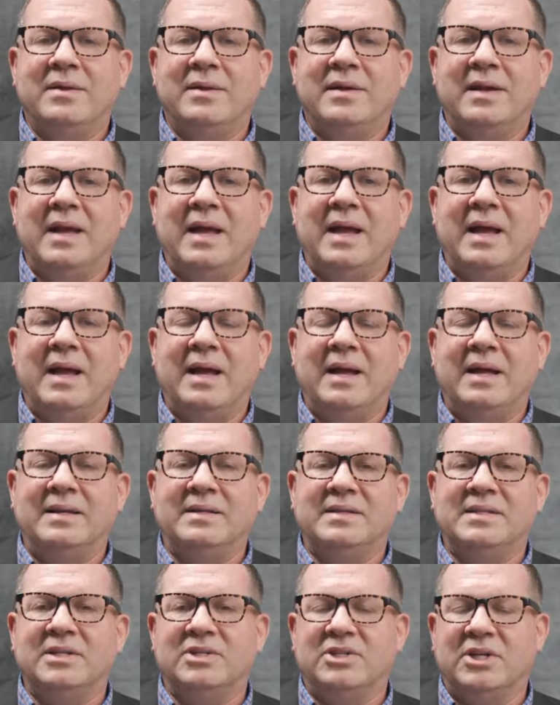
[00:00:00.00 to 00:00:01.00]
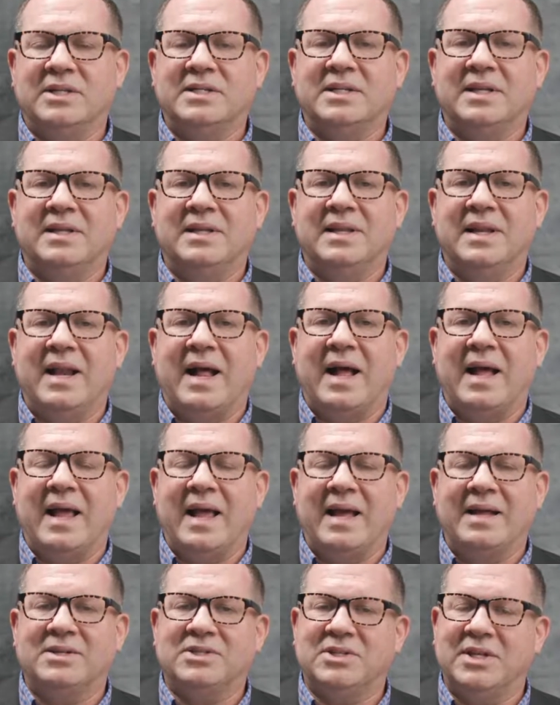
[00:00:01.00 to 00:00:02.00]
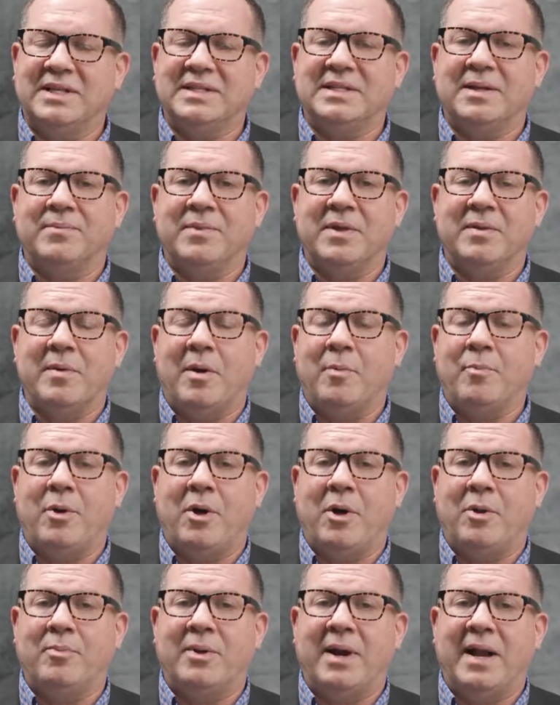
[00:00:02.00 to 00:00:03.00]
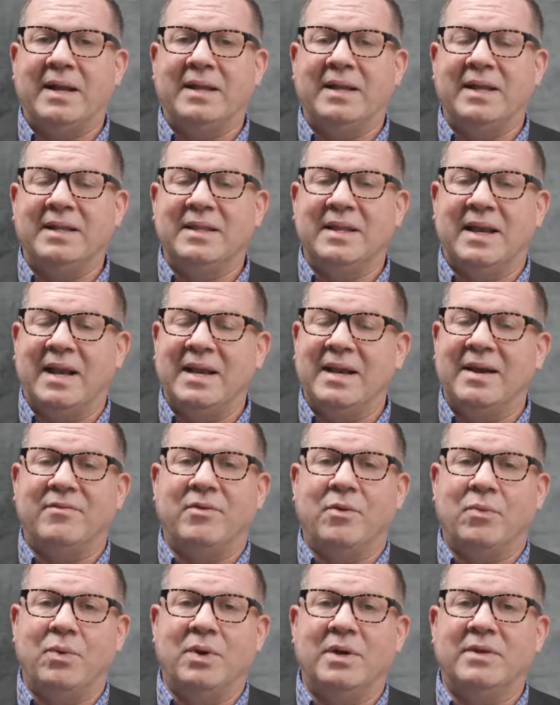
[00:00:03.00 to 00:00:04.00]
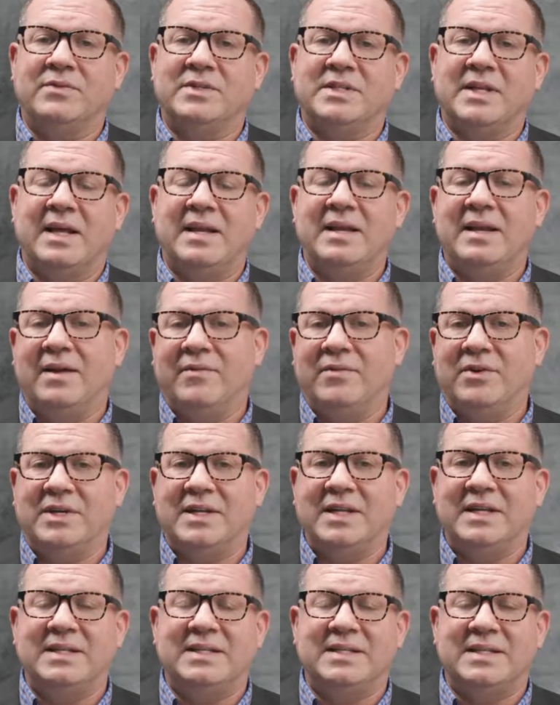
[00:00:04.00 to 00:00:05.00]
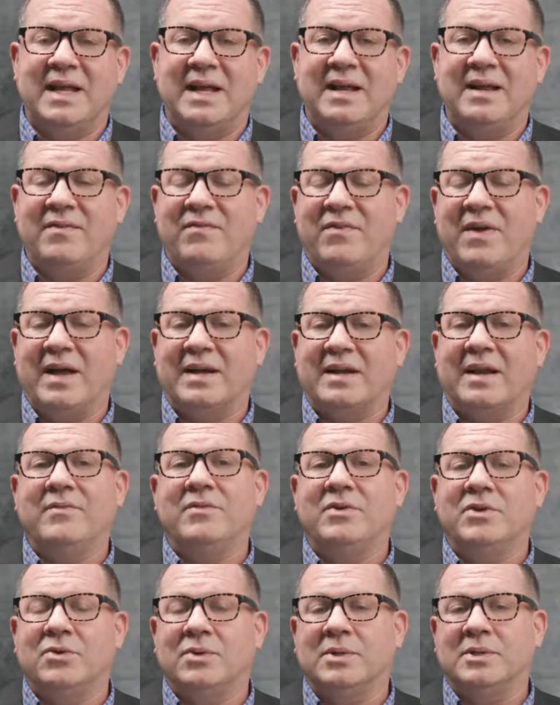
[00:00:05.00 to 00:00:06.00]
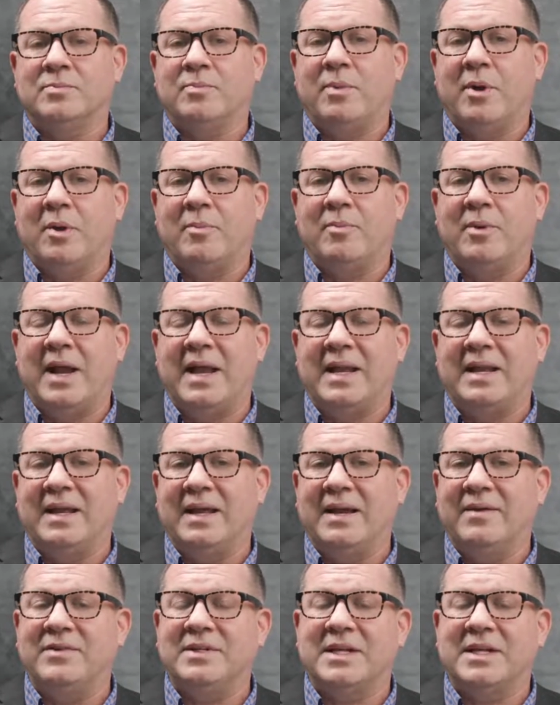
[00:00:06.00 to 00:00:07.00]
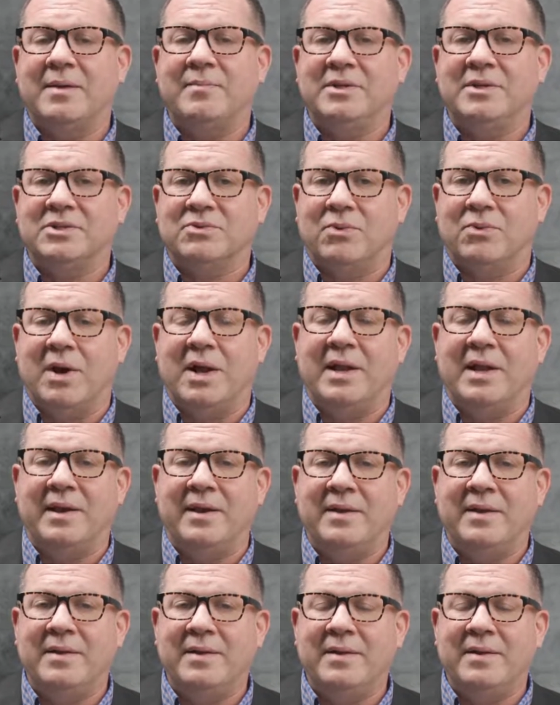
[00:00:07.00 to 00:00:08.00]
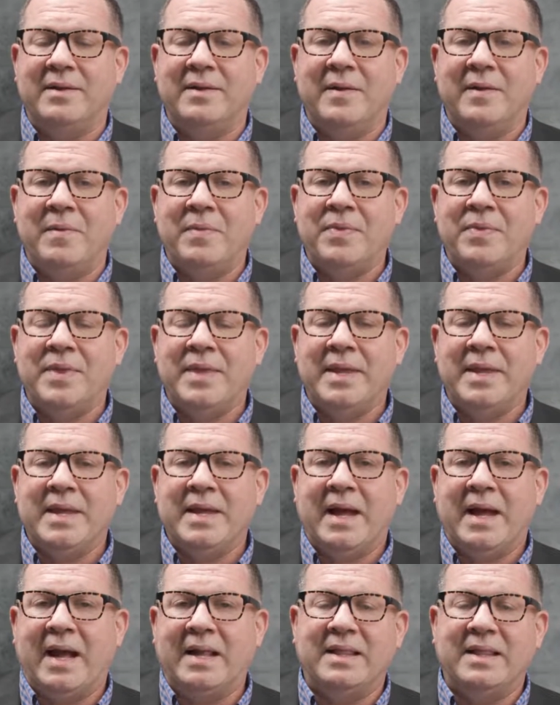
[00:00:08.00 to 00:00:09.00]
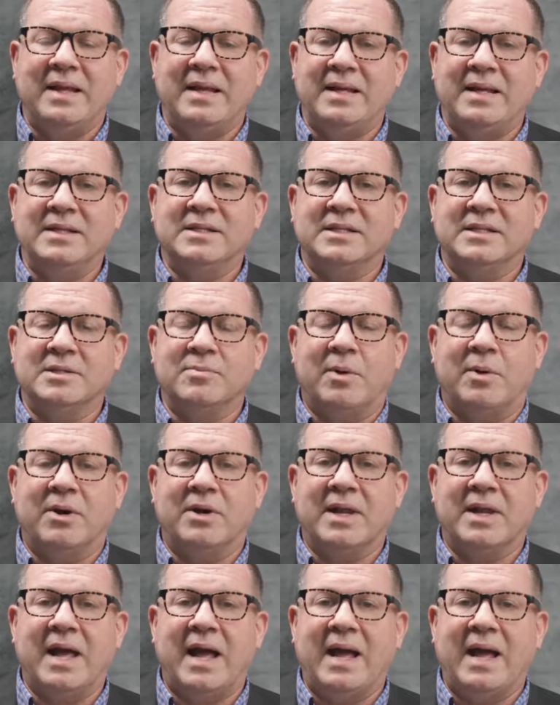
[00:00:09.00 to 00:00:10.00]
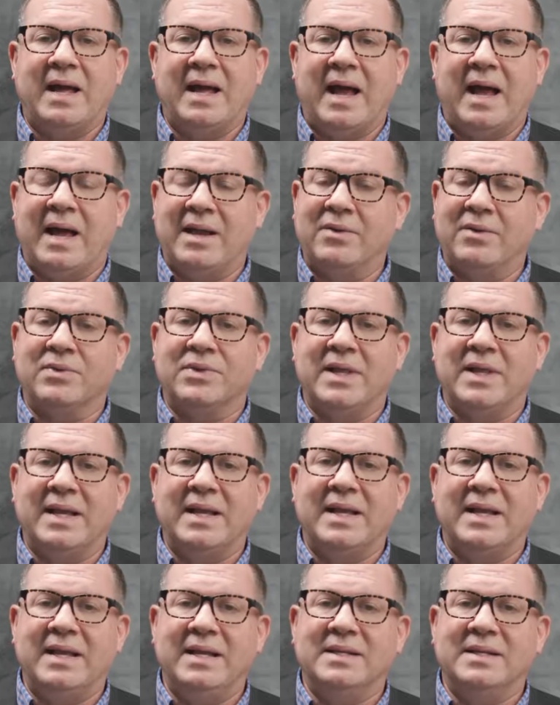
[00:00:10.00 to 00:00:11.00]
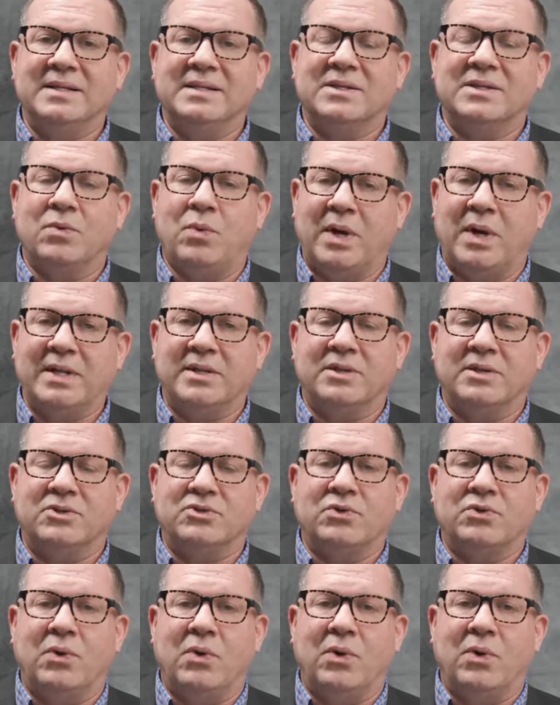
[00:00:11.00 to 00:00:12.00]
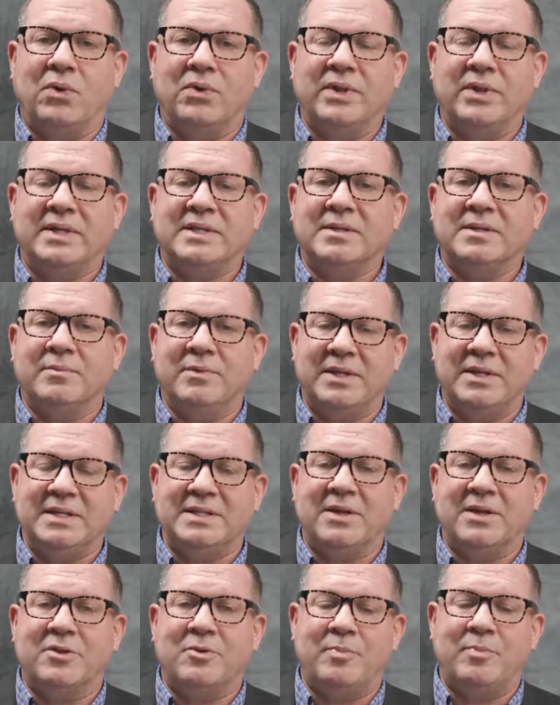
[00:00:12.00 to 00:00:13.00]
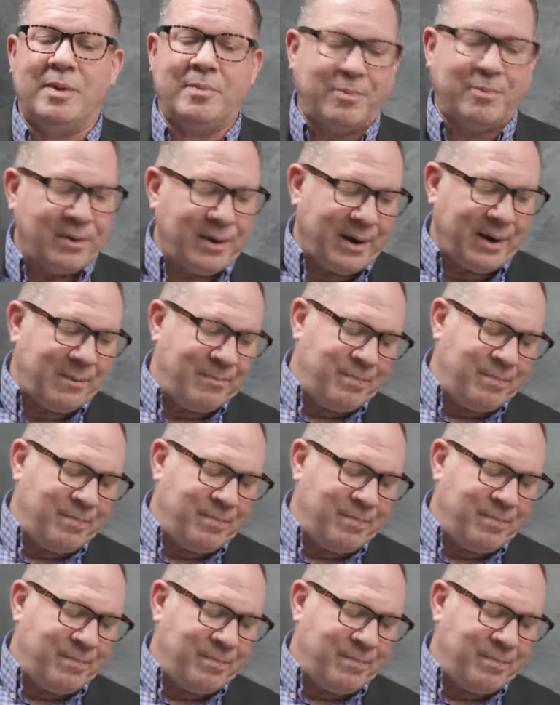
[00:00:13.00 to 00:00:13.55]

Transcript: and suggested that I said something about Paul Bradley that I never would have said, never did say. In fact, I've endorsed Paul Bradley every time he's run. I think he's a smart guy. I don't think he's quite the troll that some of these other people are.